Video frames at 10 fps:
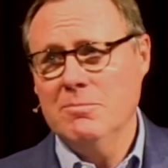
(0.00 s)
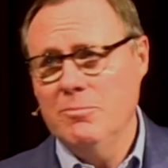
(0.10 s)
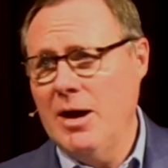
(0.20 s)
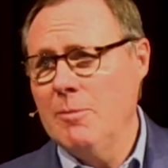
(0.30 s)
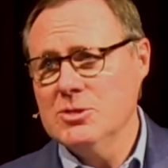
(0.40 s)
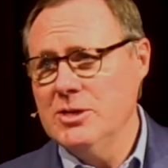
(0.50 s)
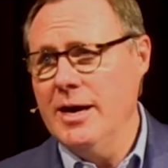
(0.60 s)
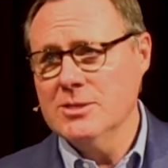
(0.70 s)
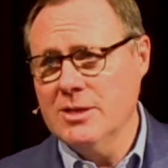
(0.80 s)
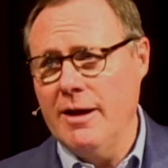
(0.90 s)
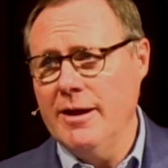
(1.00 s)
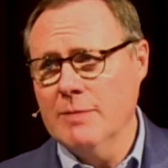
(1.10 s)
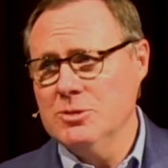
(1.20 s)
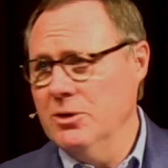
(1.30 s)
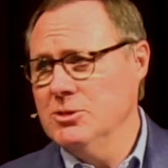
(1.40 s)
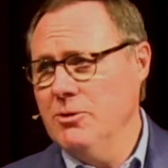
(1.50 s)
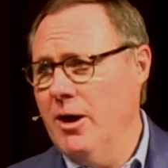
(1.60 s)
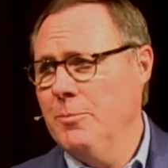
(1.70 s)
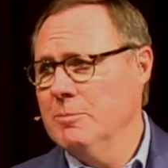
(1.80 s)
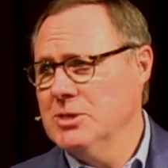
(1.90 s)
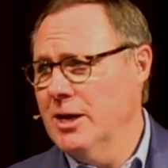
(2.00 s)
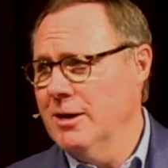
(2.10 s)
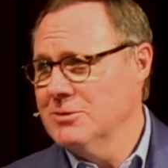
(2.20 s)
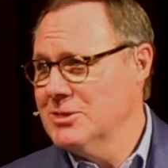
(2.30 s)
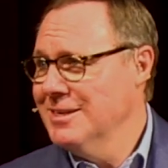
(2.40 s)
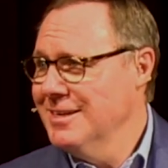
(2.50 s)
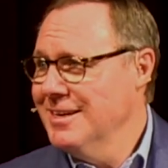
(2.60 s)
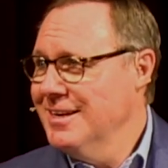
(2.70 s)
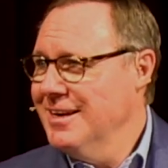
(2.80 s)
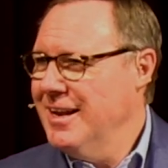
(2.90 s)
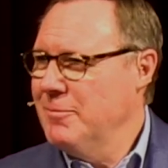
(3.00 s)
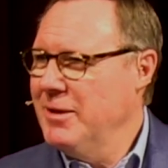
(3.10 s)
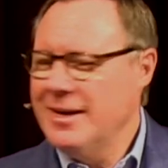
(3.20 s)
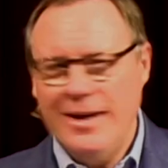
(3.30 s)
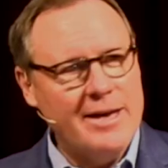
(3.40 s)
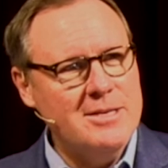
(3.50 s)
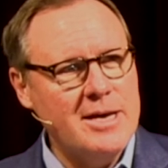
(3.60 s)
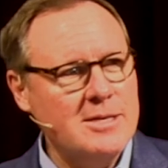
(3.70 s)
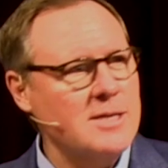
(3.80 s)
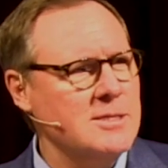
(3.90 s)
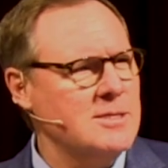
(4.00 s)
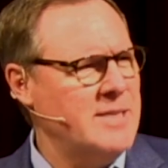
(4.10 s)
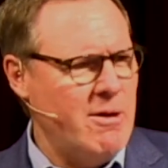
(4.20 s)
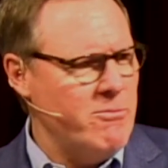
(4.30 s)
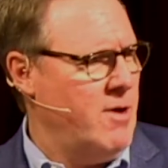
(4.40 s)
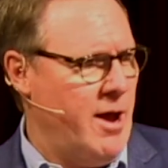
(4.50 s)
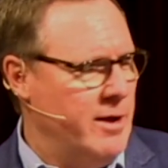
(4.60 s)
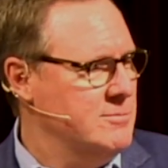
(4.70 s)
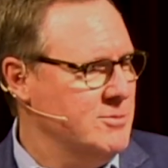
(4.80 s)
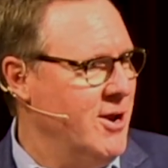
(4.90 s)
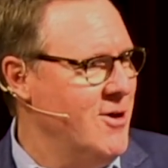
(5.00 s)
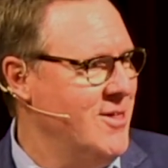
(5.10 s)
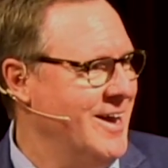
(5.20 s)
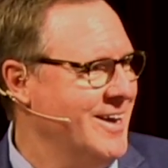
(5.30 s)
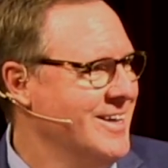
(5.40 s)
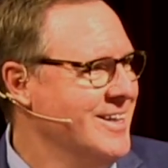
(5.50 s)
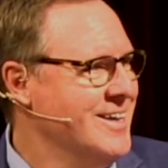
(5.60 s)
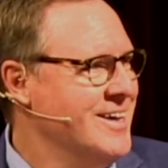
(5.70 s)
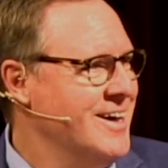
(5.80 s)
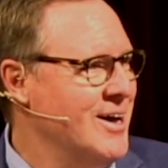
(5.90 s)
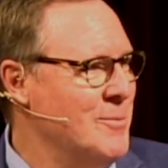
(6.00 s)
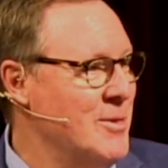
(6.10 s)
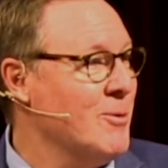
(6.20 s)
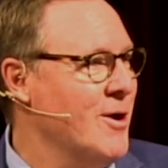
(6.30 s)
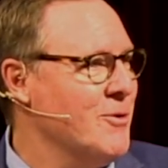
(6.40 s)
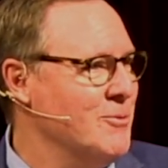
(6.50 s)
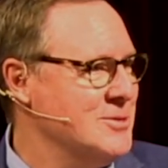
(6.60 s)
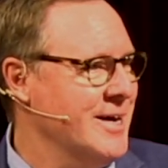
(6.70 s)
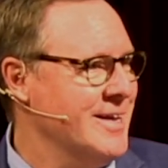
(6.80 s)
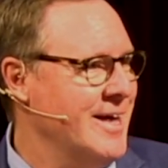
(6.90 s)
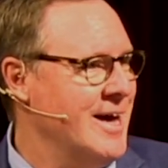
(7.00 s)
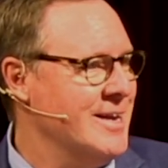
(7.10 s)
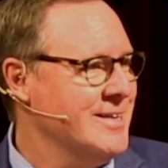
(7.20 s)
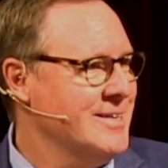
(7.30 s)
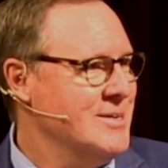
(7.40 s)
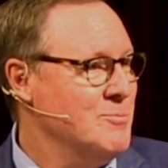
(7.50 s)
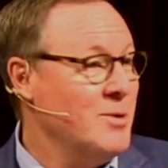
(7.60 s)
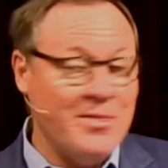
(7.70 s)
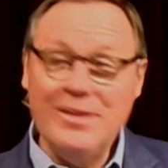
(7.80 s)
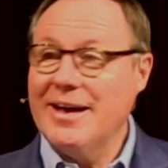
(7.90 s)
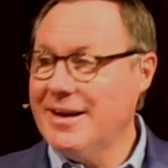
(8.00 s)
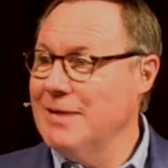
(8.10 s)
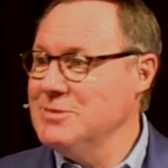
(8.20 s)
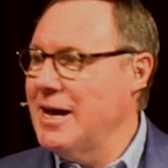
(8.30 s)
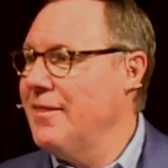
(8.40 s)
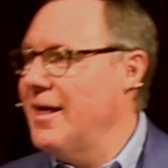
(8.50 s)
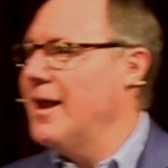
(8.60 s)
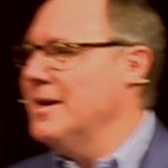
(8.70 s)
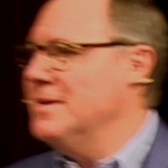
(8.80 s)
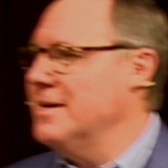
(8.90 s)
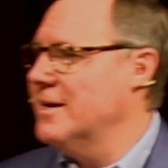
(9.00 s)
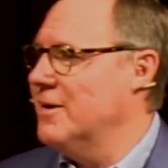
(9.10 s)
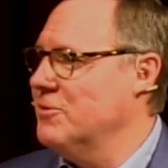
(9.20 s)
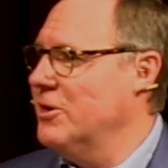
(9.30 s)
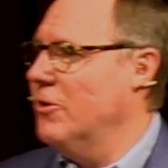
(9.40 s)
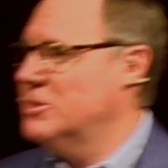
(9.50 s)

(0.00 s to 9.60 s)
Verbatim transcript: Bible says God helps those who help themselves. And I'm like, yeah, that doesn't sound right, you know? like, um, and there were other ones like that. But I think that comes out of that idea of, you know,